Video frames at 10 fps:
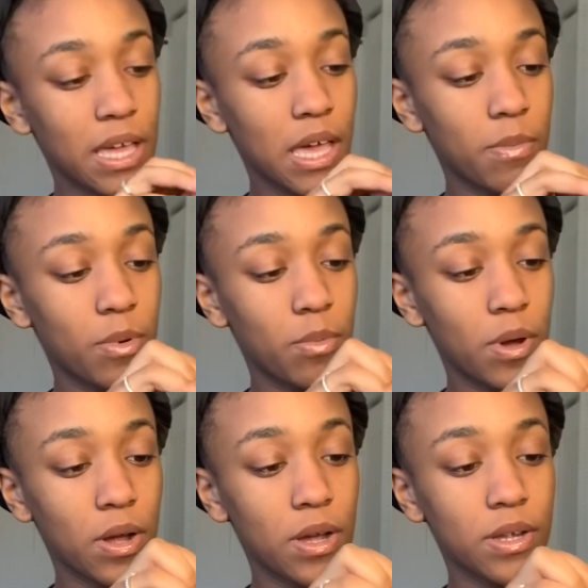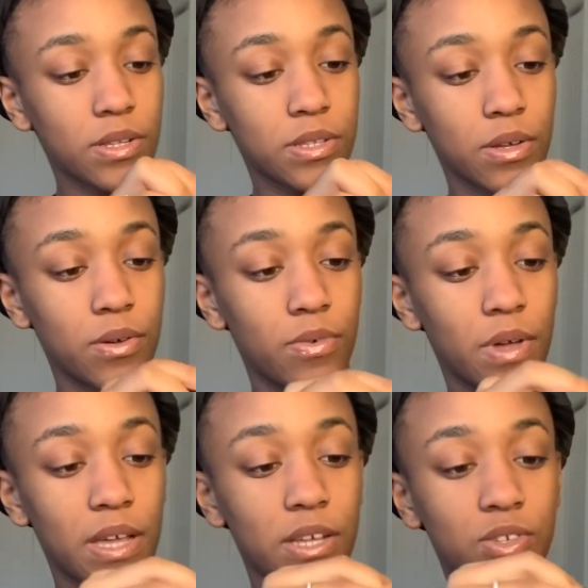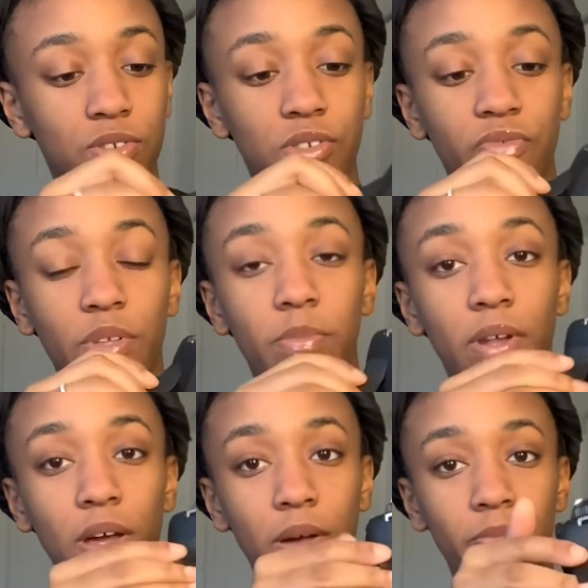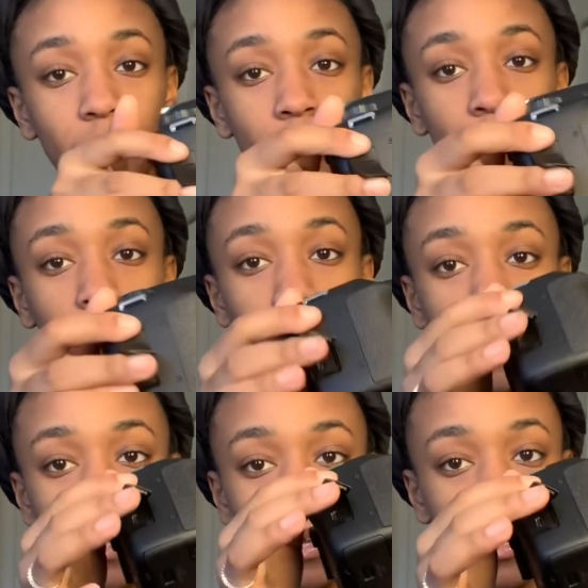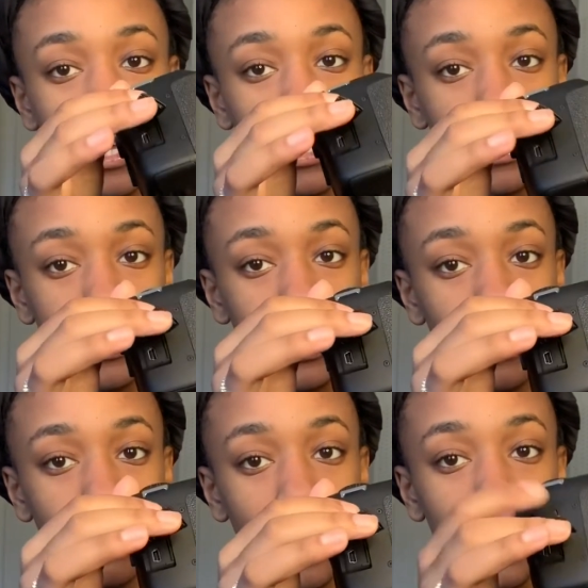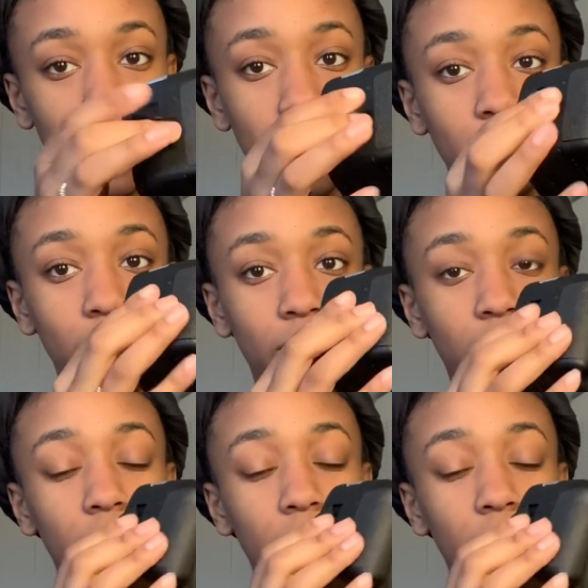cable part, so I guess you just flip it up, plug in your HDMI cable.